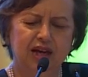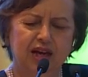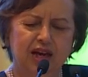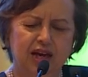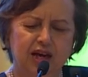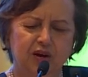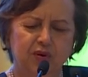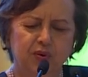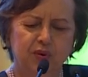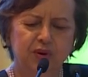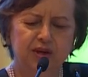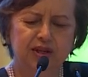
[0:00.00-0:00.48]

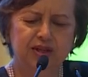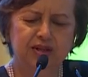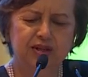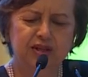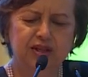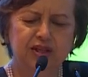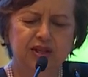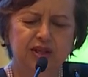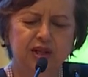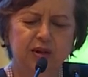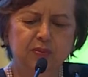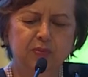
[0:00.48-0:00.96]

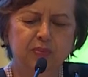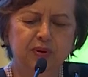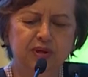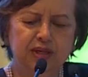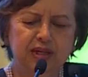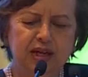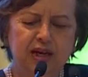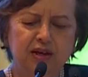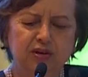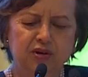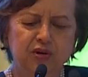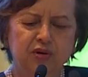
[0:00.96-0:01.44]
increases the
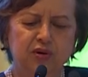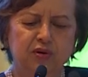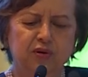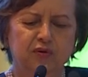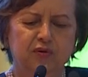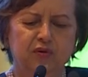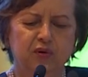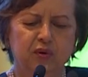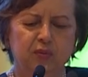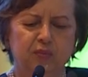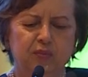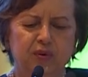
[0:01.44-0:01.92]
potential
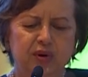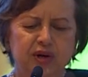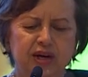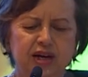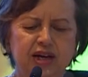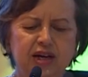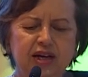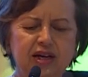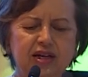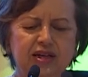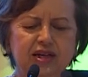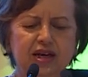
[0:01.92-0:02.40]
for
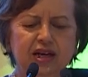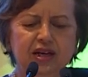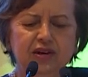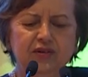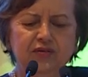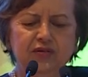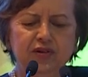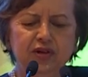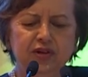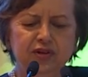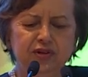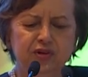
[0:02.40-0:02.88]
bringing
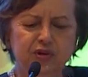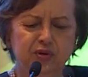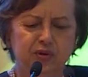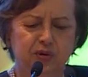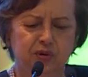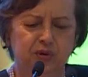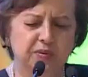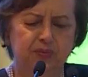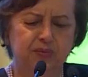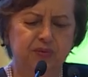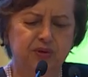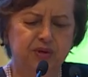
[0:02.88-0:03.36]
diverse
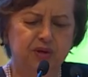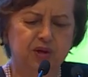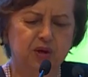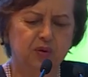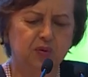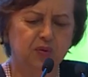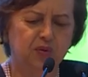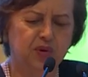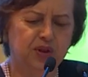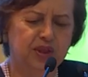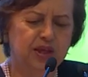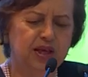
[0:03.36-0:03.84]
groups
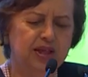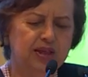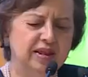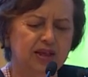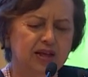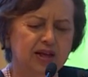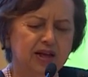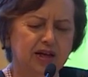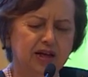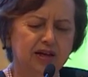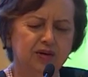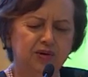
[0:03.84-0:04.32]
within
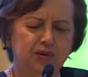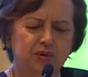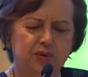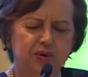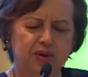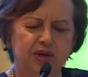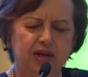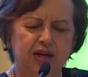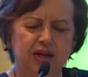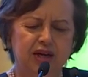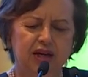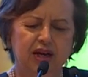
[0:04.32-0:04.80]
the
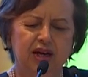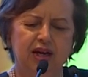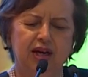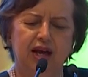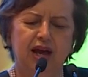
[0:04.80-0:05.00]
country